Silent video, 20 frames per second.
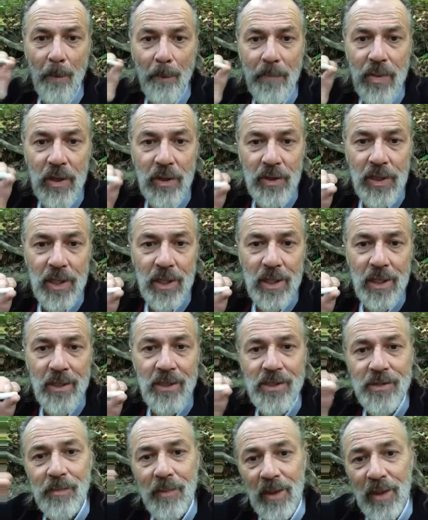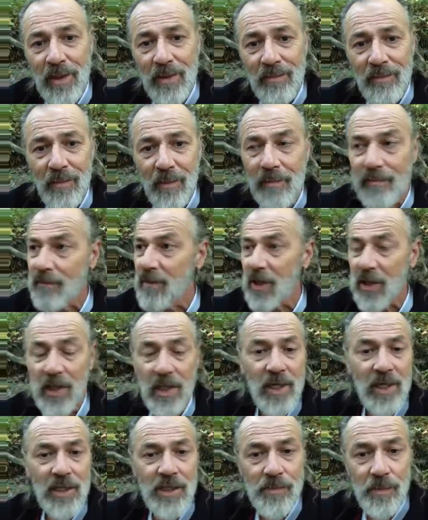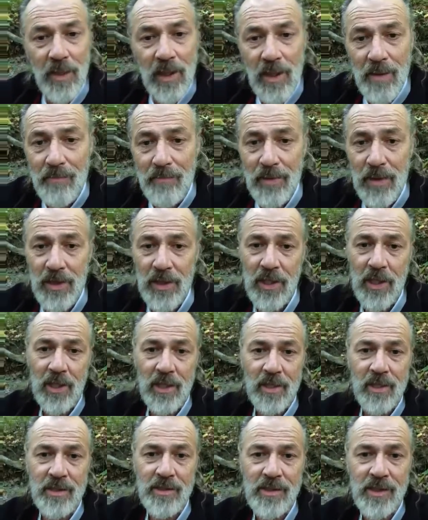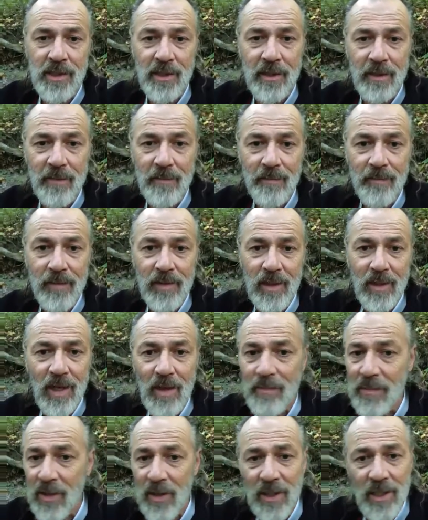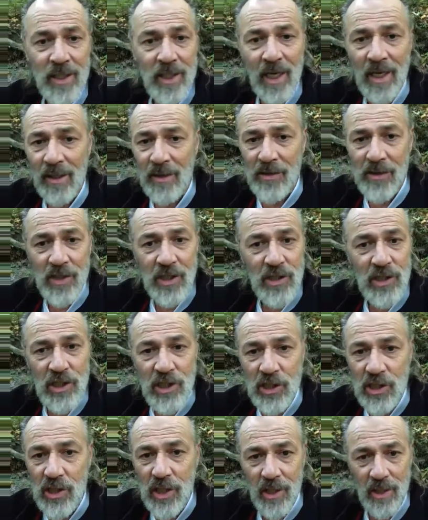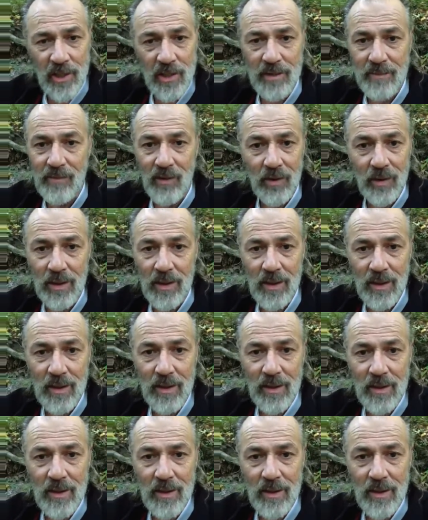Millionaires become billionaires now. $1 million ain't shit anymore.